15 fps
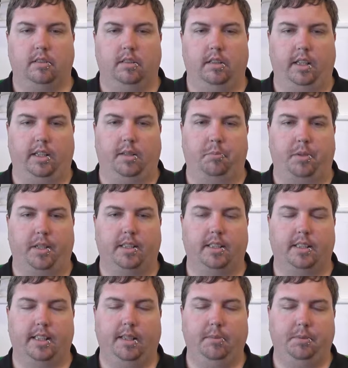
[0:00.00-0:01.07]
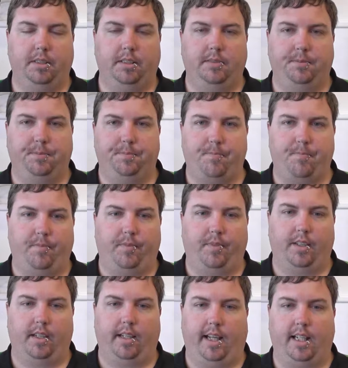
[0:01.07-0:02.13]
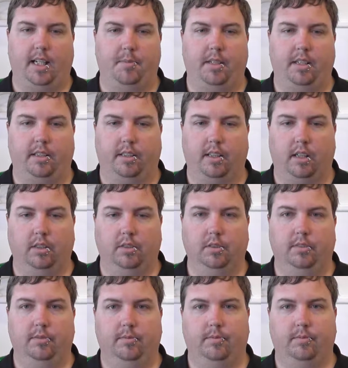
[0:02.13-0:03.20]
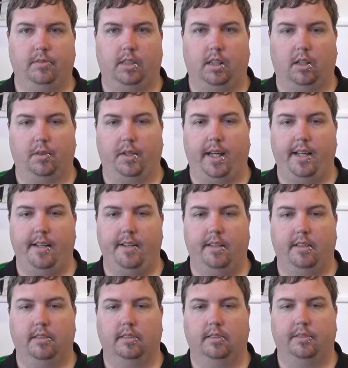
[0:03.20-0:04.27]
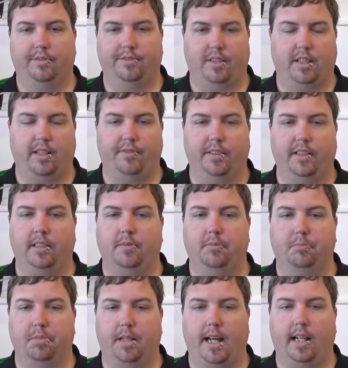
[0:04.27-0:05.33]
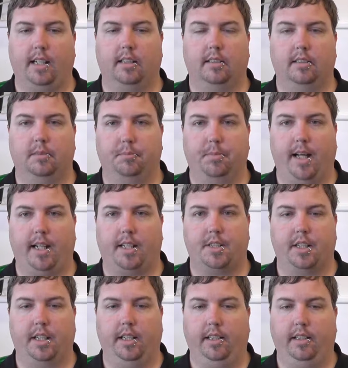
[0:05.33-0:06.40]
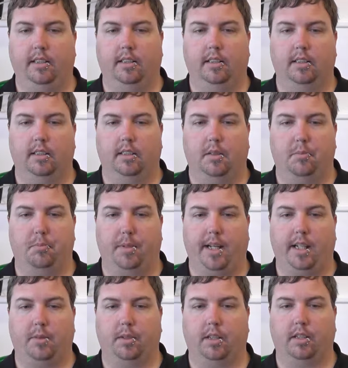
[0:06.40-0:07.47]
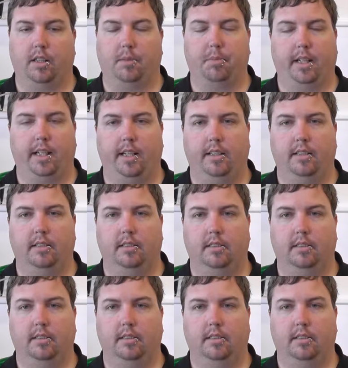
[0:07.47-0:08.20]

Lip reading: The compressiceps, they come in gold head, fire fin, black cheek, black with a copper head,